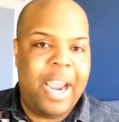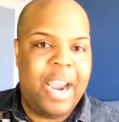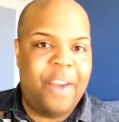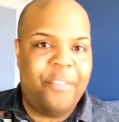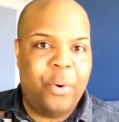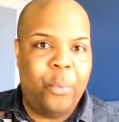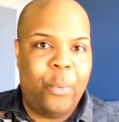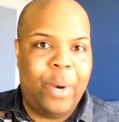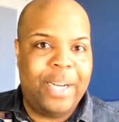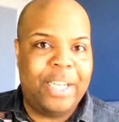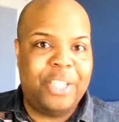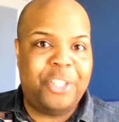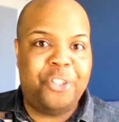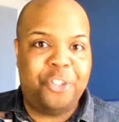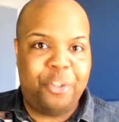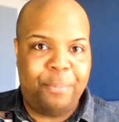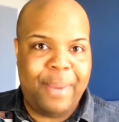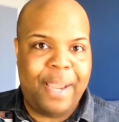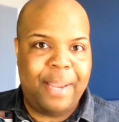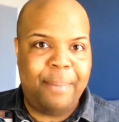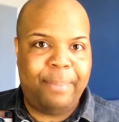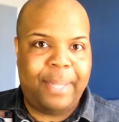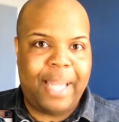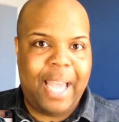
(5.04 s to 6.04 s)
Hey everyone,
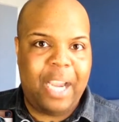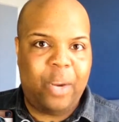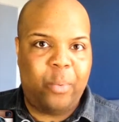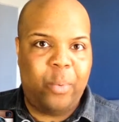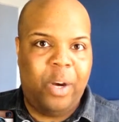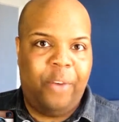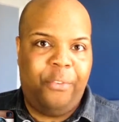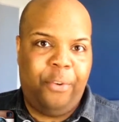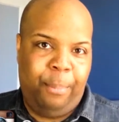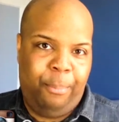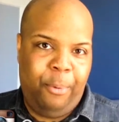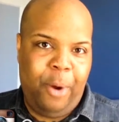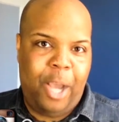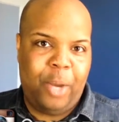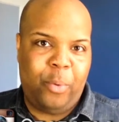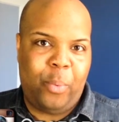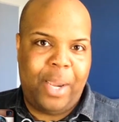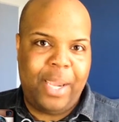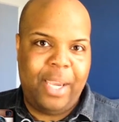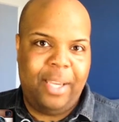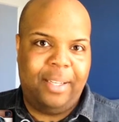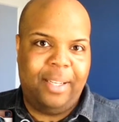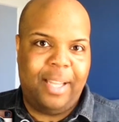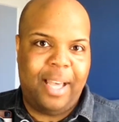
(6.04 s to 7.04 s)
it's Jermaine Blackwell for
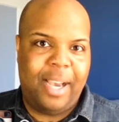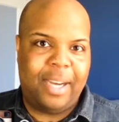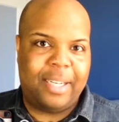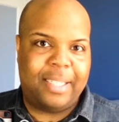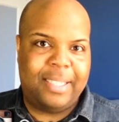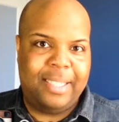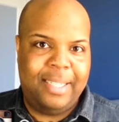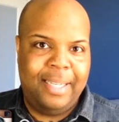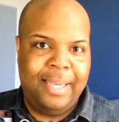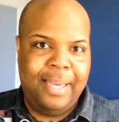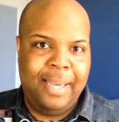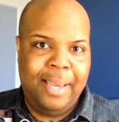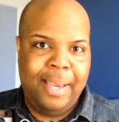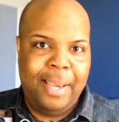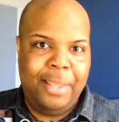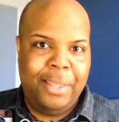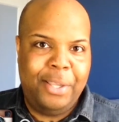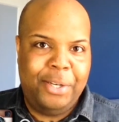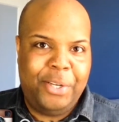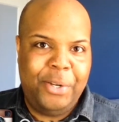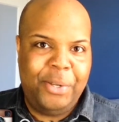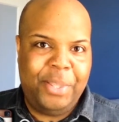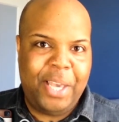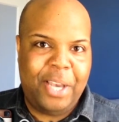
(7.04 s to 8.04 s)
Broadway Unlocked.
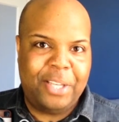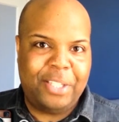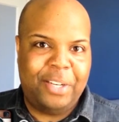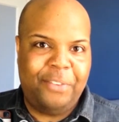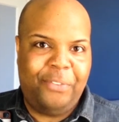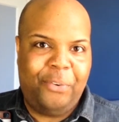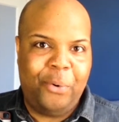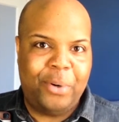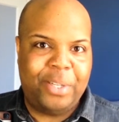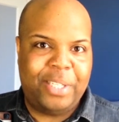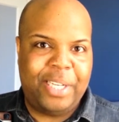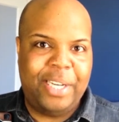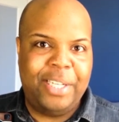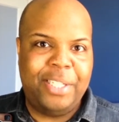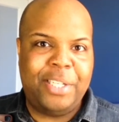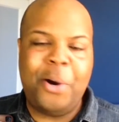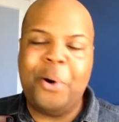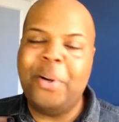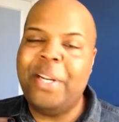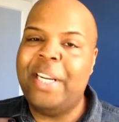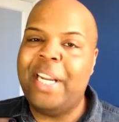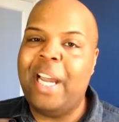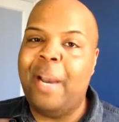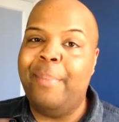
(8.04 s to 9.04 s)
The two thousand
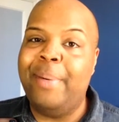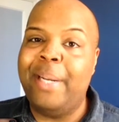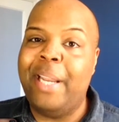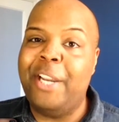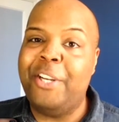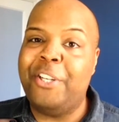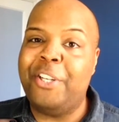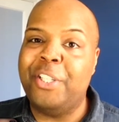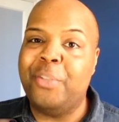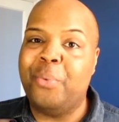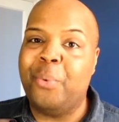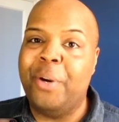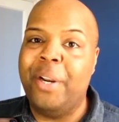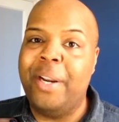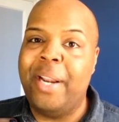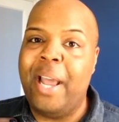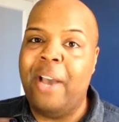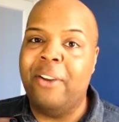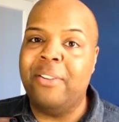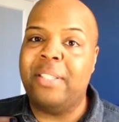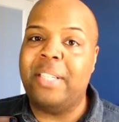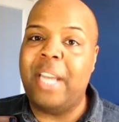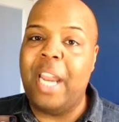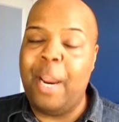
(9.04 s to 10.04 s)
fourteen Tony nominations
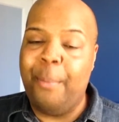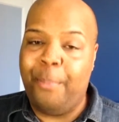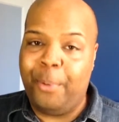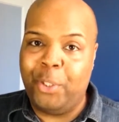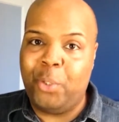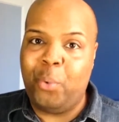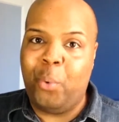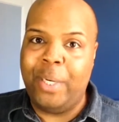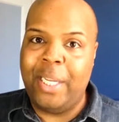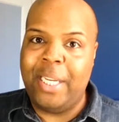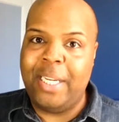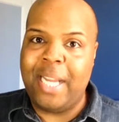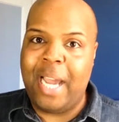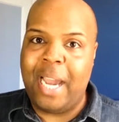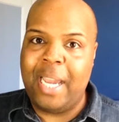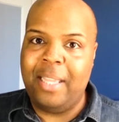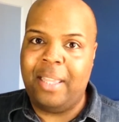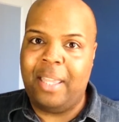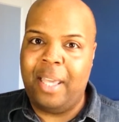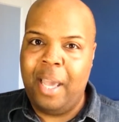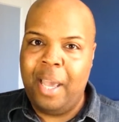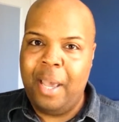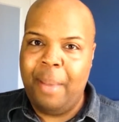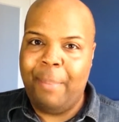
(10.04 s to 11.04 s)
were announced April
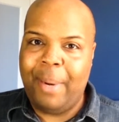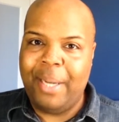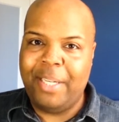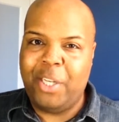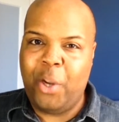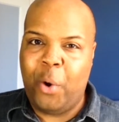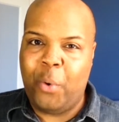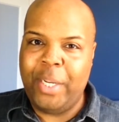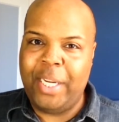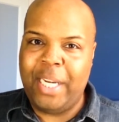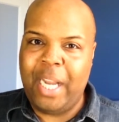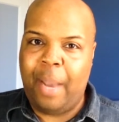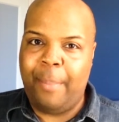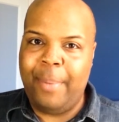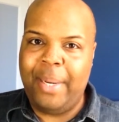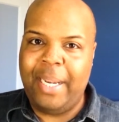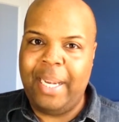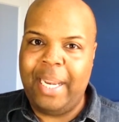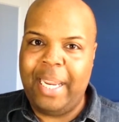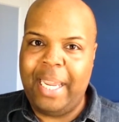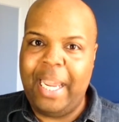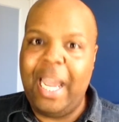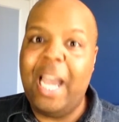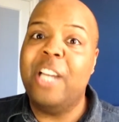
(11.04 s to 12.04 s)
twenty-ninth by Tony
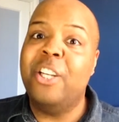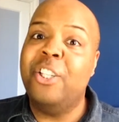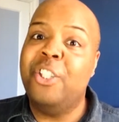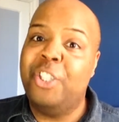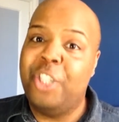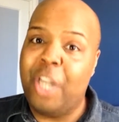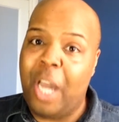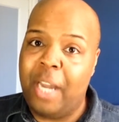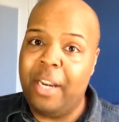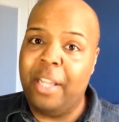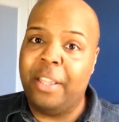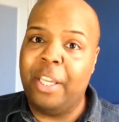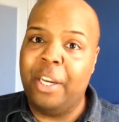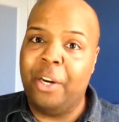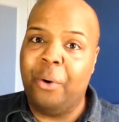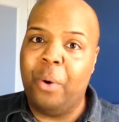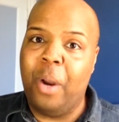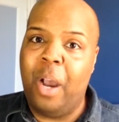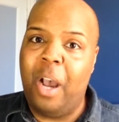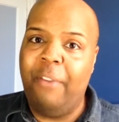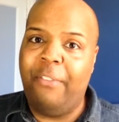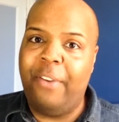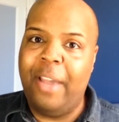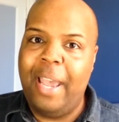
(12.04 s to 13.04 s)
nominee
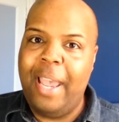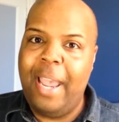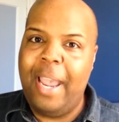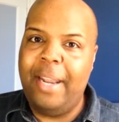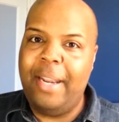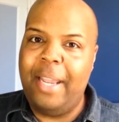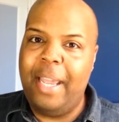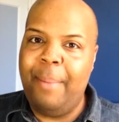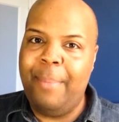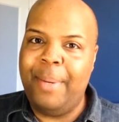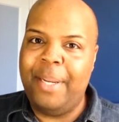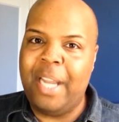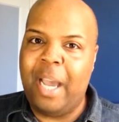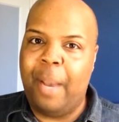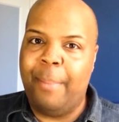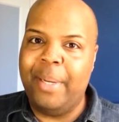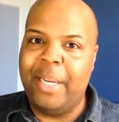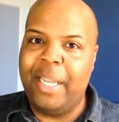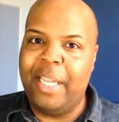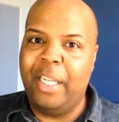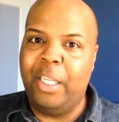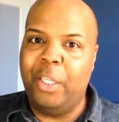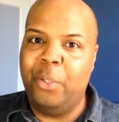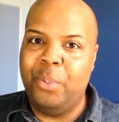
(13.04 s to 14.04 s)
Jonathan Groff and Emmy
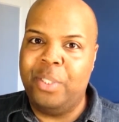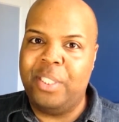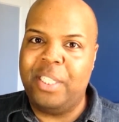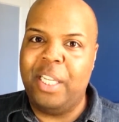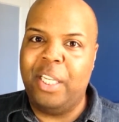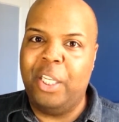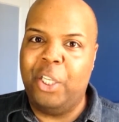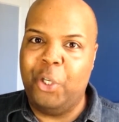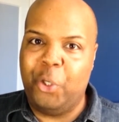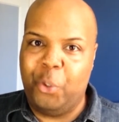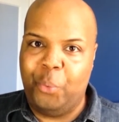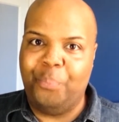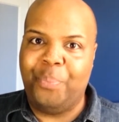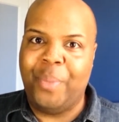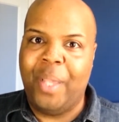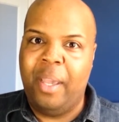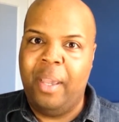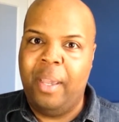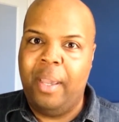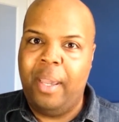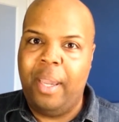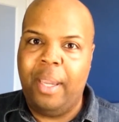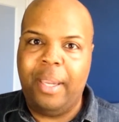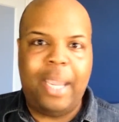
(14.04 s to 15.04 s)
nominee Lucy Liu.
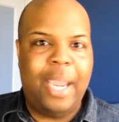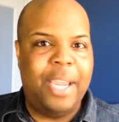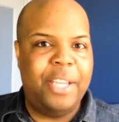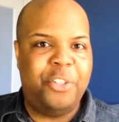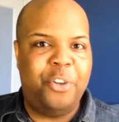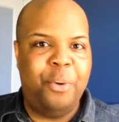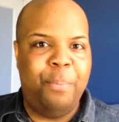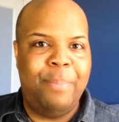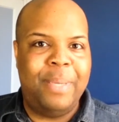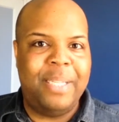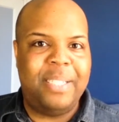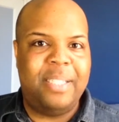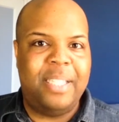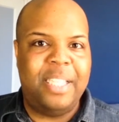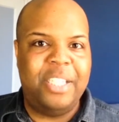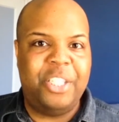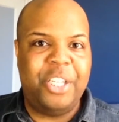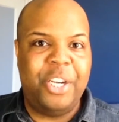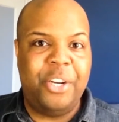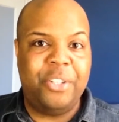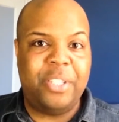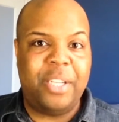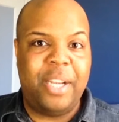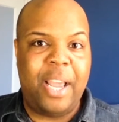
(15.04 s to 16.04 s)
In case you
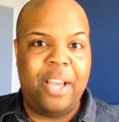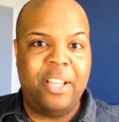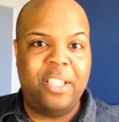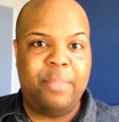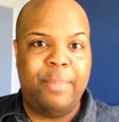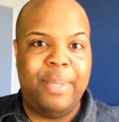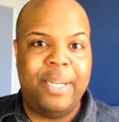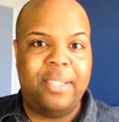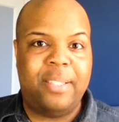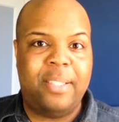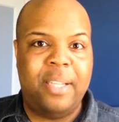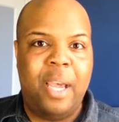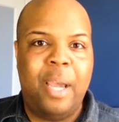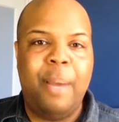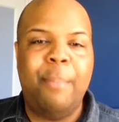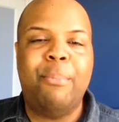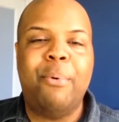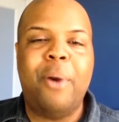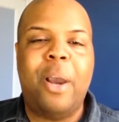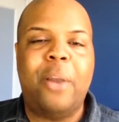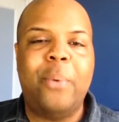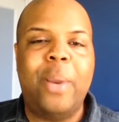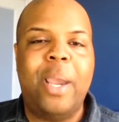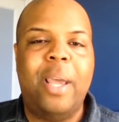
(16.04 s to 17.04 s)
missed this year's announcements,
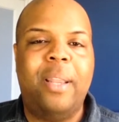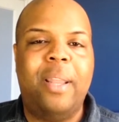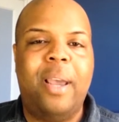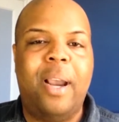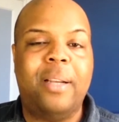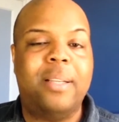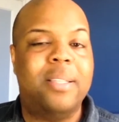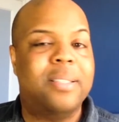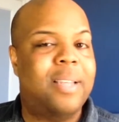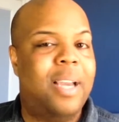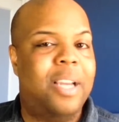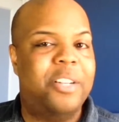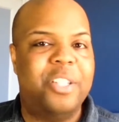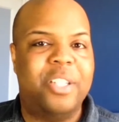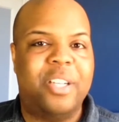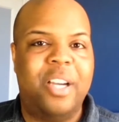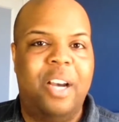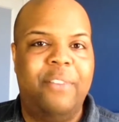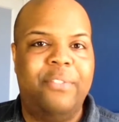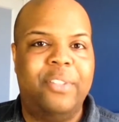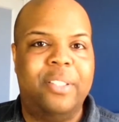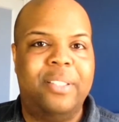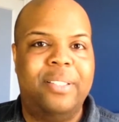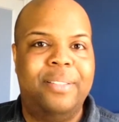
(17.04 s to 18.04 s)
Broadway Unlocked has
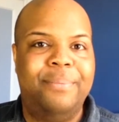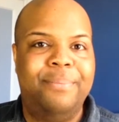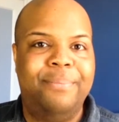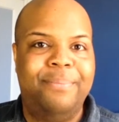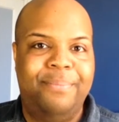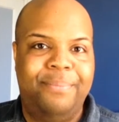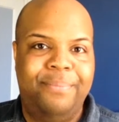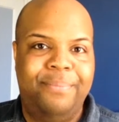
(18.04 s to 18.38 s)
got you covered.